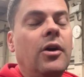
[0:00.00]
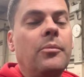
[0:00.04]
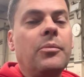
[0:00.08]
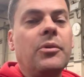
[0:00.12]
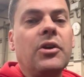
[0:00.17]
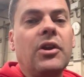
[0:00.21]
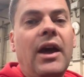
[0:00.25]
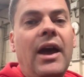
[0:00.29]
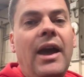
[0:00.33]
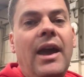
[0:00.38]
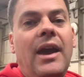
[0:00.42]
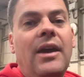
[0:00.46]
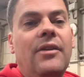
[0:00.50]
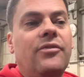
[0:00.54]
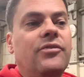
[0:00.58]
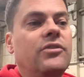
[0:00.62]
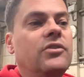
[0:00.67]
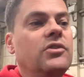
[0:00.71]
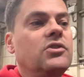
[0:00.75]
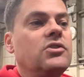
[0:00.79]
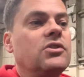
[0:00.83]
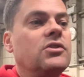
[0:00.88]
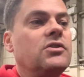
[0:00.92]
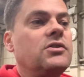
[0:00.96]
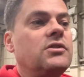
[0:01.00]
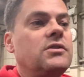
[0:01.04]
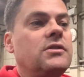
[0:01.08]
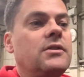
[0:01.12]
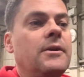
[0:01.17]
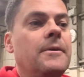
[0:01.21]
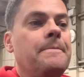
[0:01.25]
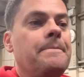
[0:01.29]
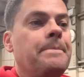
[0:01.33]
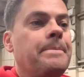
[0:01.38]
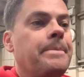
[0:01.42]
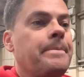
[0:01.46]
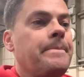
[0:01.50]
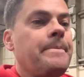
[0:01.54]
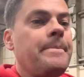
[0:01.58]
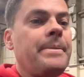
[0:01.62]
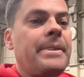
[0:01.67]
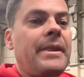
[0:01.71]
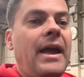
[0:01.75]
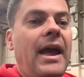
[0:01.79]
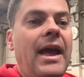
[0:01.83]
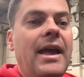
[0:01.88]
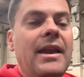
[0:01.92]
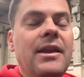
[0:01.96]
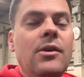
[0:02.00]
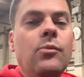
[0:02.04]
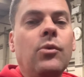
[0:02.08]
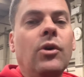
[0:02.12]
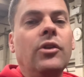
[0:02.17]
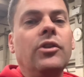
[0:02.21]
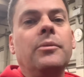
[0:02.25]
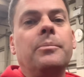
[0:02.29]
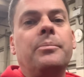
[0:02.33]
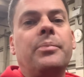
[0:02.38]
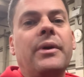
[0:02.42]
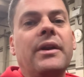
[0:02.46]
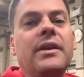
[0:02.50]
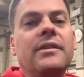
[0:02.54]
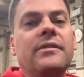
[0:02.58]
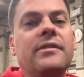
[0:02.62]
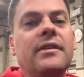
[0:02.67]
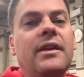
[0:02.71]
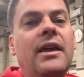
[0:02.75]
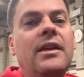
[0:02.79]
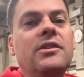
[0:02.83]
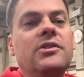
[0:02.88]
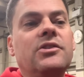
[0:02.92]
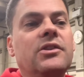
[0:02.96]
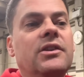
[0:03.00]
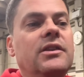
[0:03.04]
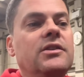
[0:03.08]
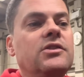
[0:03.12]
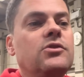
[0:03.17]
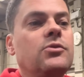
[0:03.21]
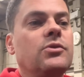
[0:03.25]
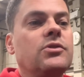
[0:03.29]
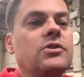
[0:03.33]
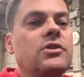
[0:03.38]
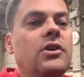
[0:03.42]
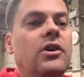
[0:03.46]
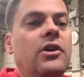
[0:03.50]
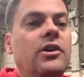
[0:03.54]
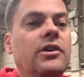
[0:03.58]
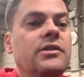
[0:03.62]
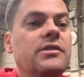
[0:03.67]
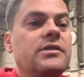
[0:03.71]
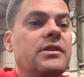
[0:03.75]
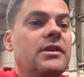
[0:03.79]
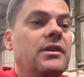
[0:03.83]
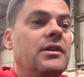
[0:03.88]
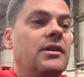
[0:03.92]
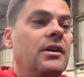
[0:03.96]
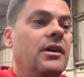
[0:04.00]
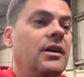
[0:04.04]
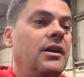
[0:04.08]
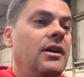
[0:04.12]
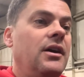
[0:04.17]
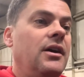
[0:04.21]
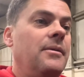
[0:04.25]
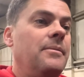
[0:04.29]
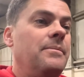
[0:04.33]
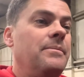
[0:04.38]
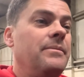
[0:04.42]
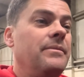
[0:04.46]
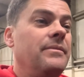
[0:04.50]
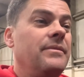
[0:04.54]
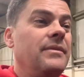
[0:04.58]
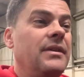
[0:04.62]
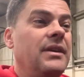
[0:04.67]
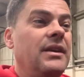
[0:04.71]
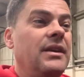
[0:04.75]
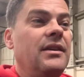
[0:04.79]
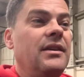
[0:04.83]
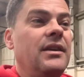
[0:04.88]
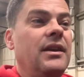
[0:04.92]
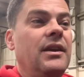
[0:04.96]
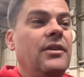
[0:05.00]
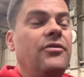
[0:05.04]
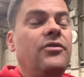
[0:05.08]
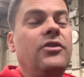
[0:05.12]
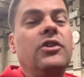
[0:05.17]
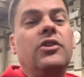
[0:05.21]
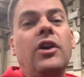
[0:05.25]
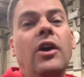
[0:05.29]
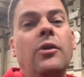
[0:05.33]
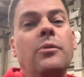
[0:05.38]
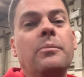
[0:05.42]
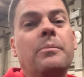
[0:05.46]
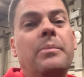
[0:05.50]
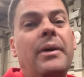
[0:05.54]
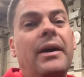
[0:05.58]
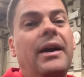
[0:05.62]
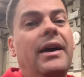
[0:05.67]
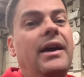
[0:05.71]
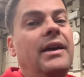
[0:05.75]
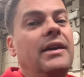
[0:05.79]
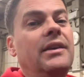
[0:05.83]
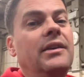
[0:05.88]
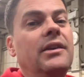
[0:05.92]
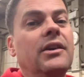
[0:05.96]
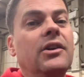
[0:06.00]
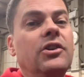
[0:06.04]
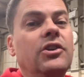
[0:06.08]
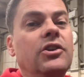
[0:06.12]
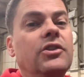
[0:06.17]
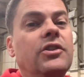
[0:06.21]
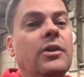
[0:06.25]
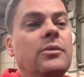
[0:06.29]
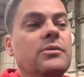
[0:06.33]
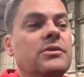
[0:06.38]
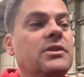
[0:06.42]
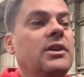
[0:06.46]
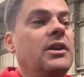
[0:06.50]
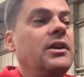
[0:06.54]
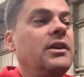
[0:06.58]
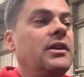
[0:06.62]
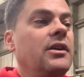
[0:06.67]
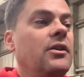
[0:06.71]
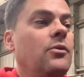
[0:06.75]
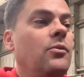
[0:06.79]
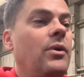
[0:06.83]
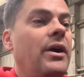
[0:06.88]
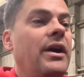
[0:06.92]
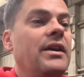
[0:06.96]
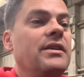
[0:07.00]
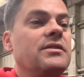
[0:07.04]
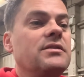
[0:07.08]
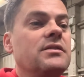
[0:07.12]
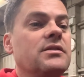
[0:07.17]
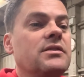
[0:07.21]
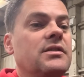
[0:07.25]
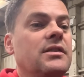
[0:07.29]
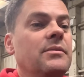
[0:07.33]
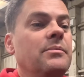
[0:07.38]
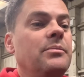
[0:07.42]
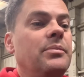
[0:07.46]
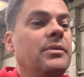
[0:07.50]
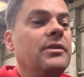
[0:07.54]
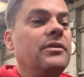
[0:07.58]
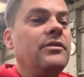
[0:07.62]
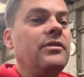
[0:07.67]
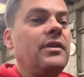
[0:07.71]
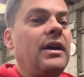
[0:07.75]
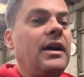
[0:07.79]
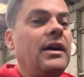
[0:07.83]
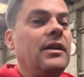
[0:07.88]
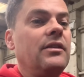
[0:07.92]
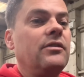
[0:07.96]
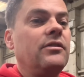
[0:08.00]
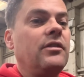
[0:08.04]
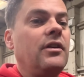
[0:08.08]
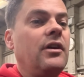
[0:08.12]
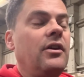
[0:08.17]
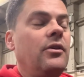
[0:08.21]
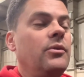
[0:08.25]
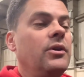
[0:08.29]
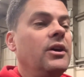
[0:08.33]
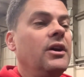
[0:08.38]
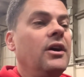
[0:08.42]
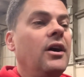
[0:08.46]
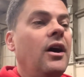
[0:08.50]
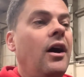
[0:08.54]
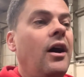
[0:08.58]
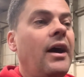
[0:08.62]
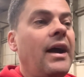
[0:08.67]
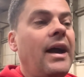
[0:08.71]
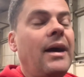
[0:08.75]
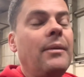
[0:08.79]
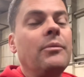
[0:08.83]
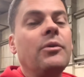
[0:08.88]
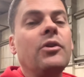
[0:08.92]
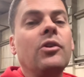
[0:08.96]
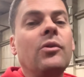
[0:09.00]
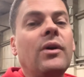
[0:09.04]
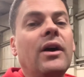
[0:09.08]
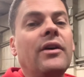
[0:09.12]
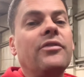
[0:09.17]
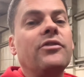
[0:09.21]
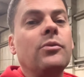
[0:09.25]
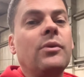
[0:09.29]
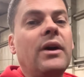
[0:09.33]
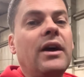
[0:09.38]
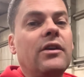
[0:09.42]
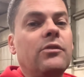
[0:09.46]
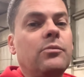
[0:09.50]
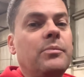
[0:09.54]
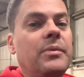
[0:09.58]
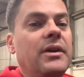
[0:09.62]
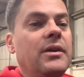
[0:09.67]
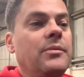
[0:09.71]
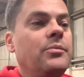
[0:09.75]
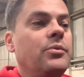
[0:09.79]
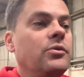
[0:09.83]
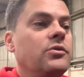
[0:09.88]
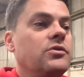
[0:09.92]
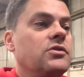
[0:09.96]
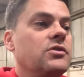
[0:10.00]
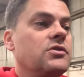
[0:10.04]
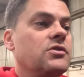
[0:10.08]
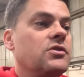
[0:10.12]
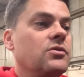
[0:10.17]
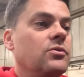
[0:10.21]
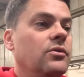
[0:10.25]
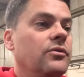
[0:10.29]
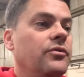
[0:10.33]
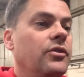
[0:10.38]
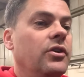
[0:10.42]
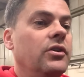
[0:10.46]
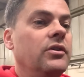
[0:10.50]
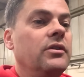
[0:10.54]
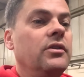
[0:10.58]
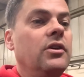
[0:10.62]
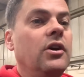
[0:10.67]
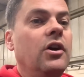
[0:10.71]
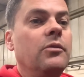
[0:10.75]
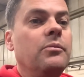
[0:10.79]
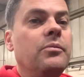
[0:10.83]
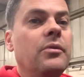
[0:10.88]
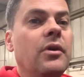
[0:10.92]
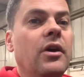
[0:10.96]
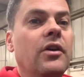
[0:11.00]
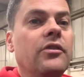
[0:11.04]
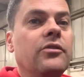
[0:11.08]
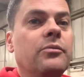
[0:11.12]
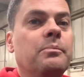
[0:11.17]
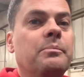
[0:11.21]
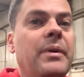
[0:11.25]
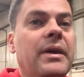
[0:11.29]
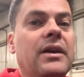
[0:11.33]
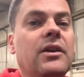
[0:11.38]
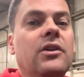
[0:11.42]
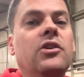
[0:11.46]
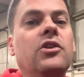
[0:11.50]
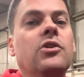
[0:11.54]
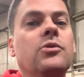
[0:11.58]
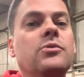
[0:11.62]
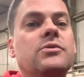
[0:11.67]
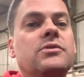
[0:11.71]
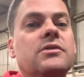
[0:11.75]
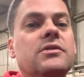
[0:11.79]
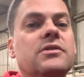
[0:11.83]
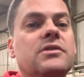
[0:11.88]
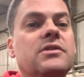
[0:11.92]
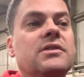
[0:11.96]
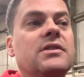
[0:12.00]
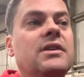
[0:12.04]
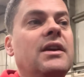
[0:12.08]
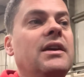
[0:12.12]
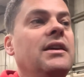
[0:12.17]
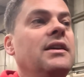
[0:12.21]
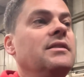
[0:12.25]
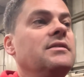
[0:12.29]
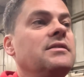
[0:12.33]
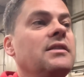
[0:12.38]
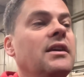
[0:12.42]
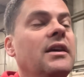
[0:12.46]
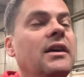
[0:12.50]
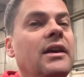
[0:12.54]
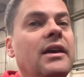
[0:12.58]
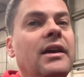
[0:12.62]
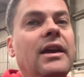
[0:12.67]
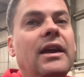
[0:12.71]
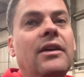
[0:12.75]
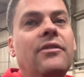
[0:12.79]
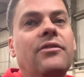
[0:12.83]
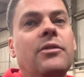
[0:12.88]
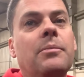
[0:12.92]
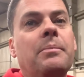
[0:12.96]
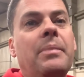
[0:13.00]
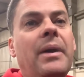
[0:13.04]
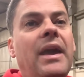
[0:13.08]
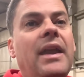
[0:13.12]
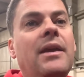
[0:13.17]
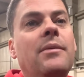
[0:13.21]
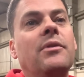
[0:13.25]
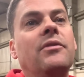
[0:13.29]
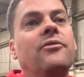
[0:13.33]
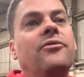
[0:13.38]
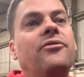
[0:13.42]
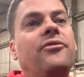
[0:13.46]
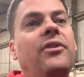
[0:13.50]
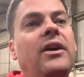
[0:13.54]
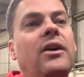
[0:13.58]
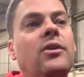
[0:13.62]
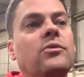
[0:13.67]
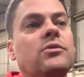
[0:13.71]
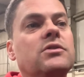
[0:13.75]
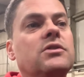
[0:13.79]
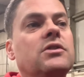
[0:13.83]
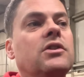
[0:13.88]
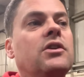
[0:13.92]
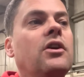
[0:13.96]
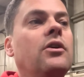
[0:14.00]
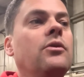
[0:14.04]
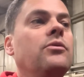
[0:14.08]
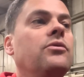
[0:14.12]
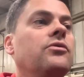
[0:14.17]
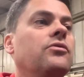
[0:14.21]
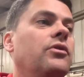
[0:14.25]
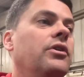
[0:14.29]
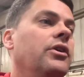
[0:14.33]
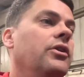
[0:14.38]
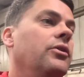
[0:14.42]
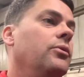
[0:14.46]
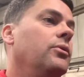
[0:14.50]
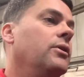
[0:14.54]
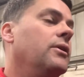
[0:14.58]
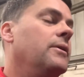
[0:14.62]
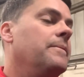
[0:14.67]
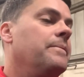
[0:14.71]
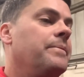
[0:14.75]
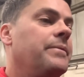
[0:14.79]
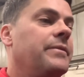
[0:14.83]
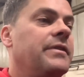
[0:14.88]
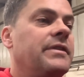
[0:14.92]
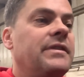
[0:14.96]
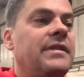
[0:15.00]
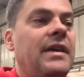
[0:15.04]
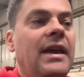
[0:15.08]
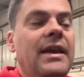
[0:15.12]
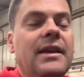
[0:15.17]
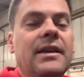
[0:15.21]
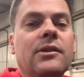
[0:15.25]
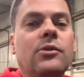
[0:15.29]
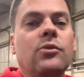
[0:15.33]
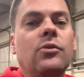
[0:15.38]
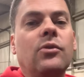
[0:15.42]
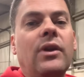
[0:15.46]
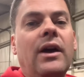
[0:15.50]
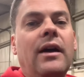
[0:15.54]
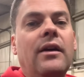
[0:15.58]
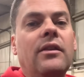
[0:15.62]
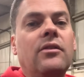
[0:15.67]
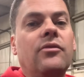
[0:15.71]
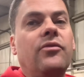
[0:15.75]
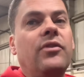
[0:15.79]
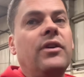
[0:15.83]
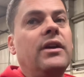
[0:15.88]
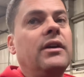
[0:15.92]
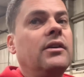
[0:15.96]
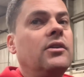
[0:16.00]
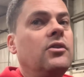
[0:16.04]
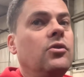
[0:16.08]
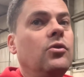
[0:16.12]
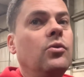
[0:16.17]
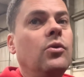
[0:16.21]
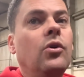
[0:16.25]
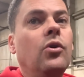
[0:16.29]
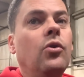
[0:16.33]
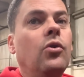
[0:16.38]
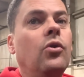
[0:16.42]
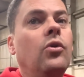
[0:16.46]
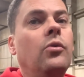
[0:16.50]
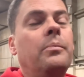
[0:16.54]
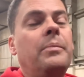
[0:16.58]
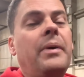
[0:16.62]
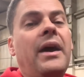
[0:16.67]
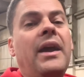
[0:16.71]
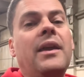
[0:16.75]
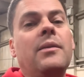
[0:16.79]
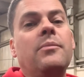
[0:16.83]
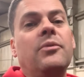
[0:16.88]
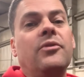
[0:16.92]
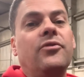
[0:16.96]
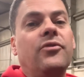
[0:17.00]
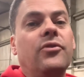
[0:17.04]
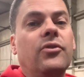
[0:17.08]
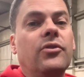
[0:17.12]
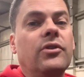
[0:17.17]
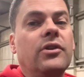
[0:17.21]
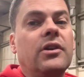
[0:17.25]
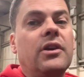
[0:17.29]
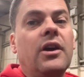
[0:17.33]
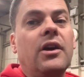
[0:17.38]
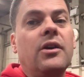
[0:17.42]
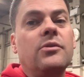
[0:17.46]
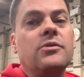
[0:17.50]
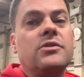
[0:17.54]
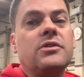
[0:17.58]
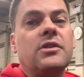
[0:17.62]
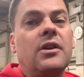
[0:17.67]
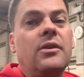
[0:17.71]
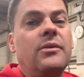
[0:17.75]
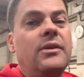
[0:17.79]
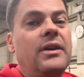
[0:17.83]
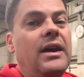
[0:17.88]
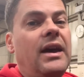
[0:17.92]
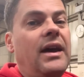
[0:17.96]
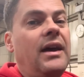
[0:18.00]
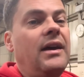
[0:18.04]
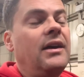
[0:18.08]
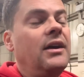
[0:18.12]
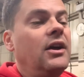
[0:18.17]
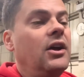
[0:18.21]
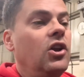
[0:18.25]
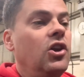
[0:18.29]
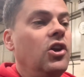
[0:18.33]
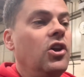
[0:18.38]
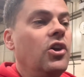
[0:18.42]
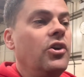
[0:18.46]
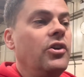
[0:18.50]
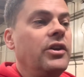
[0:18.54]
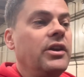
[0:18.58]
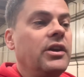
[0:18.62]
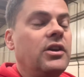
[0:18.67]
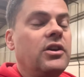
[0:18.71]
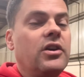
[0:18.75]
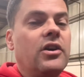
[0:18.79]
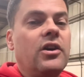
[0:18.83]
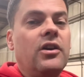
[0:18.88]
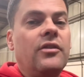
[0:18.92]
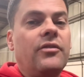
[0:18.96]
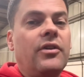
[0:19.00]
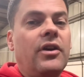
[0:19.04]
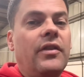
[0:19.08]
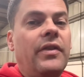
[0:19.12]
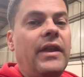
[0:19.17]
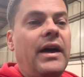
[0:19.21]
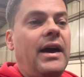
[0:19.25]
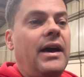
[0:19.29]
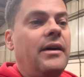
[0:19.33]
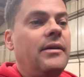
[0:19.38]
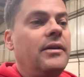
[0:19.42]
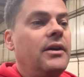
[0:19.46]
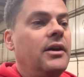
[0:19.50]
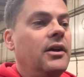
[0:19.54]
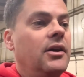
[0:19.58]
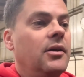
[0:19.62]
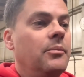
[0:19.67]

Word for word: I'm gonna have to just, anyone that brings an engine into us, guys, um, if you don't pay, you don't take it away. It's as simple as that. So I am gonna have to ask people to sort of, a, as big a nuisance as it is, if the payment fails to go through, take it all out the vehicle or pay before you go. So yeah, learning curve on that.